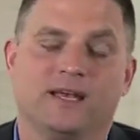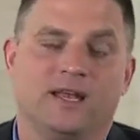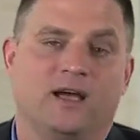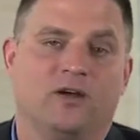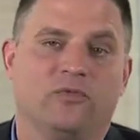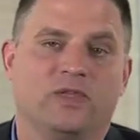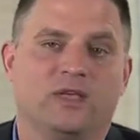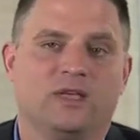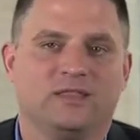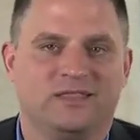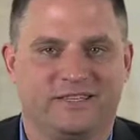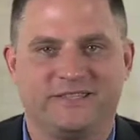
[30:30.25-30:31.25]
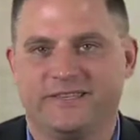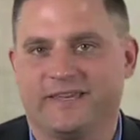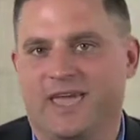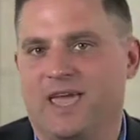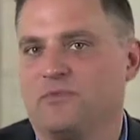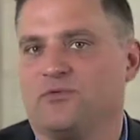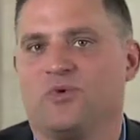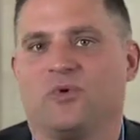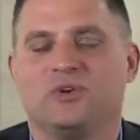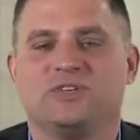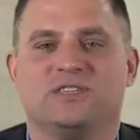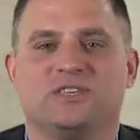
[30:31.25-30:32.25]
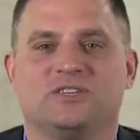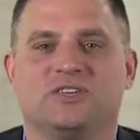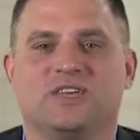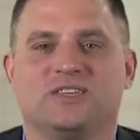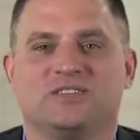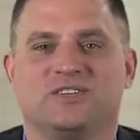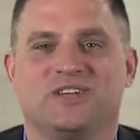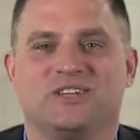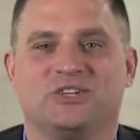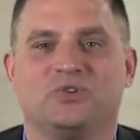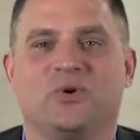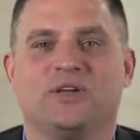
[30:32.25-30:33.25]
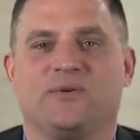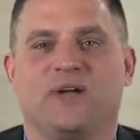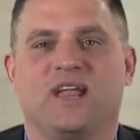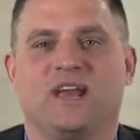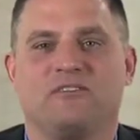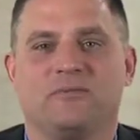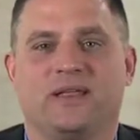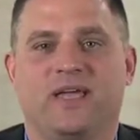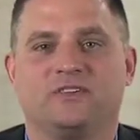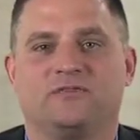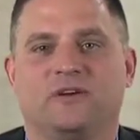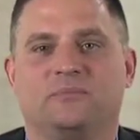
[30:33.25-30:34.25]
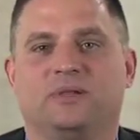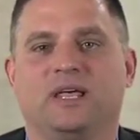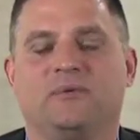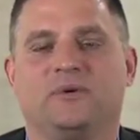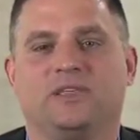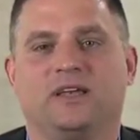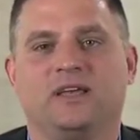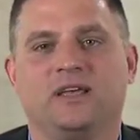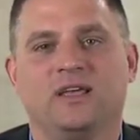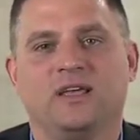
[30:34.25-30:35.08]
Now, this is a game, of course, and it's a toy crane and everybody has fun playing with it.